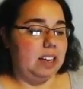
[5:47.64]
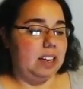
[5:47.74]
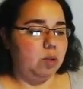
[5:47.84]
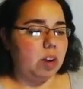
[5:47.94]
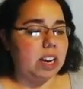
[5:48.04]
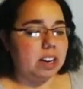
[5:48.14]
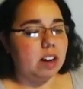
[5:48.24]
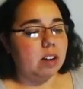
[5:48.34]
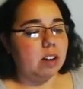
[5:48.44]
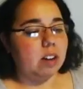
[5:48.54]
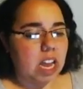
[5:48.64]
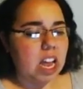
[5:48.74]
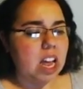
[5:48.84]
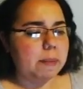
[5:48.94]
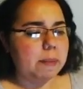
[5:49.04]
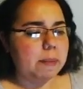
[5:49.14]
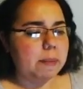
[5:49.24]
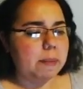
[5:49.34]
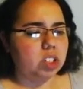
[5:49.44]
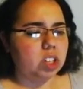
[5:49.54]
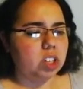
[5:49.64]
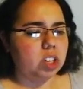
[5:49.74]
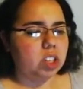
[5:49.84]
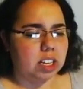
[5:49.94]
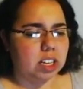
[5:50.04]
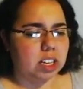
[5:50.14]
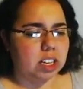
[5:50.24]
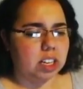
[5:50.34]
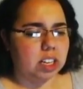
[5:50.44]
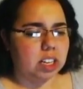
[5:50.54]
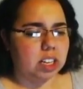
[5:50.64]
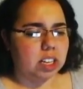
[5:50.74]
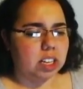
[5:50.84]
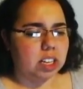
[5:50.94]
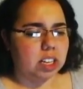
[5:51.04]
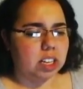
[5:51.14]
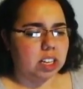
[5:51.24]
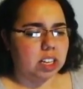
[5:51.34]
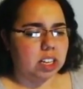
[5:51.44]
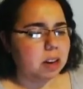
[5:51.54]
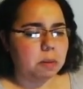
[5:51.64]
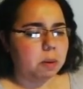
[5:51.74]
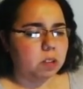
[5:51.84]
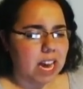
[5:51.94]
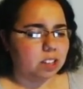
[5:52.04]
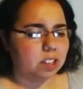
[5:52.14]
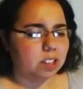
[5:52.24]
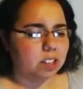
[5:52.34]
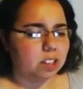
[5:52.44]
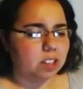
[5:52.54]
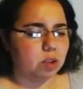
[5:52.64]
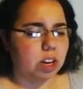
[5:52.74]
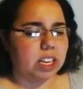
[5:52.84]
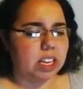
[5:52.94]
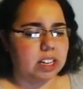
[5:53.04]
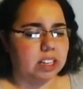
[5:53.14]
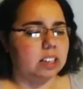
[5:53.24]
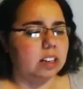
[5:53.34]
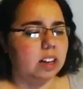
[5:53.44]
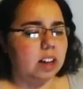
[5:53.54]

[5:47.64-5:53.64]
Oh, I'm actually shocked. A lot of not many people would actually try to kill it.